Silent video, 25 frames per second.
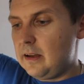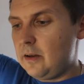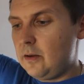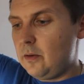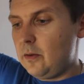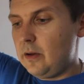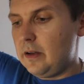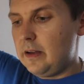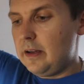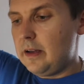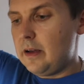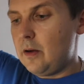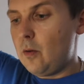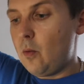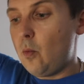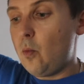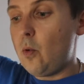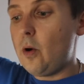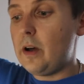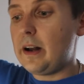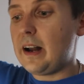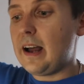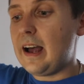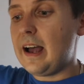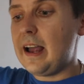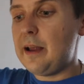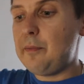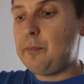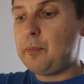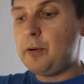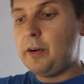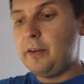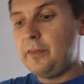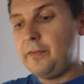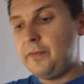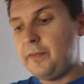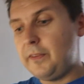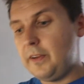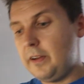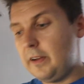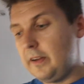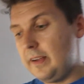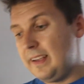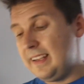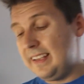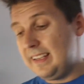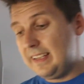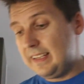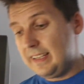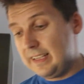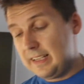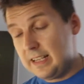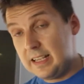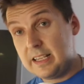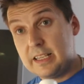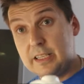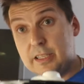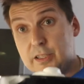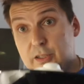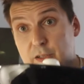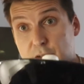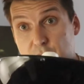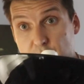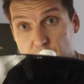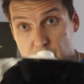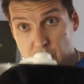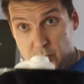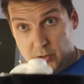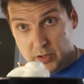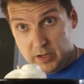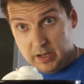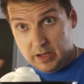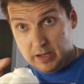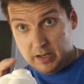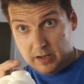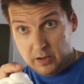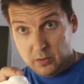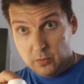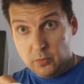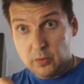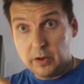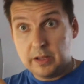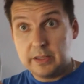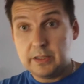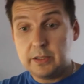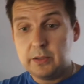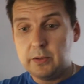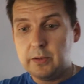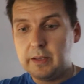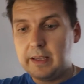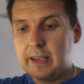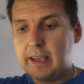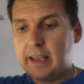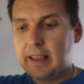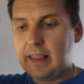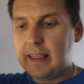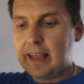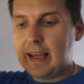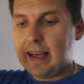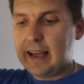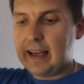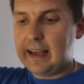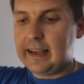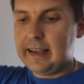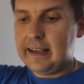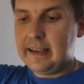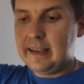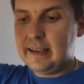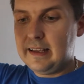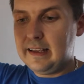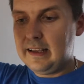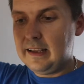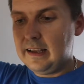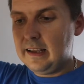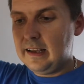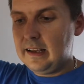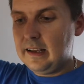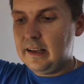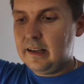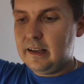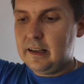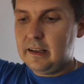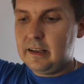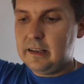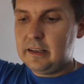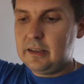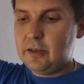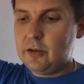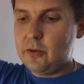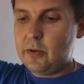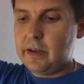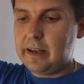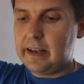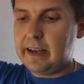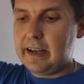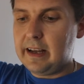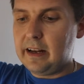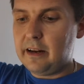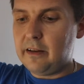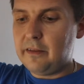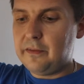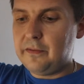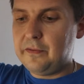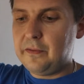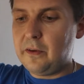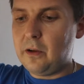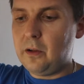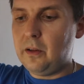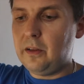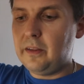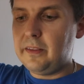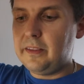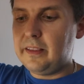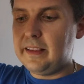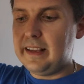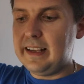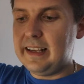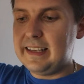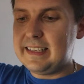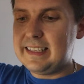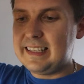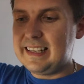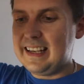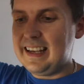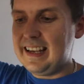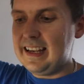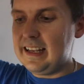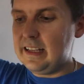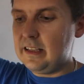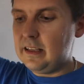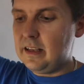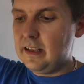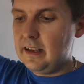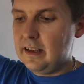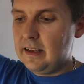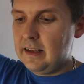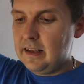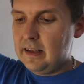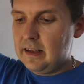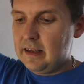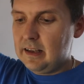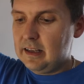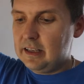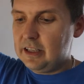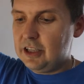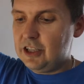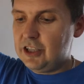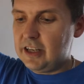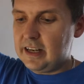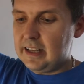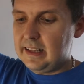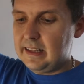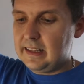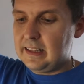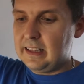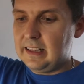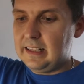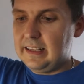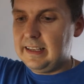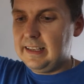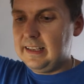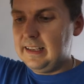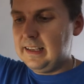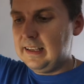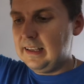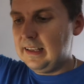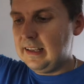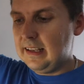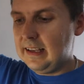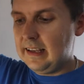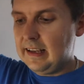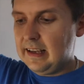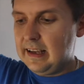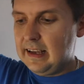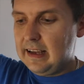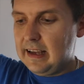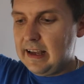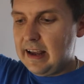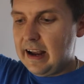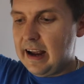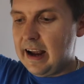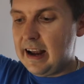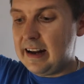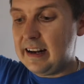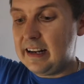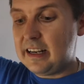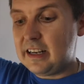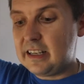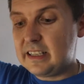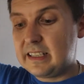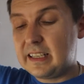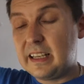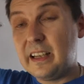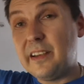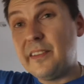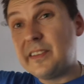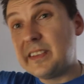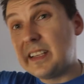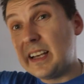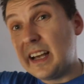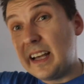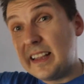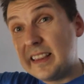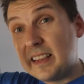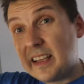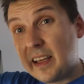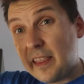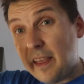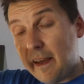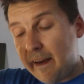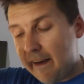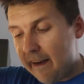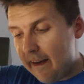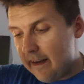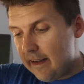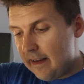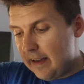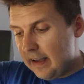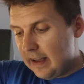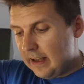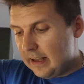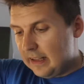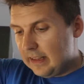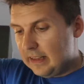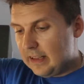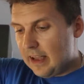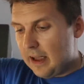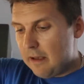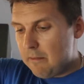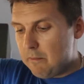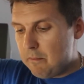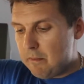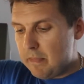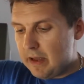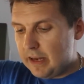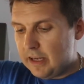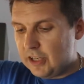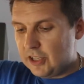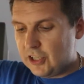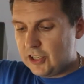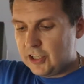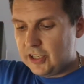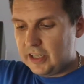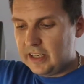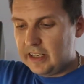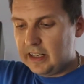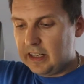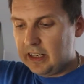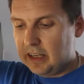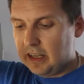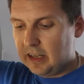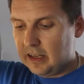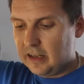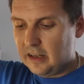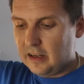Where what I prefer is to, once you get that, to again fold this in gently, and it just gives it another dimension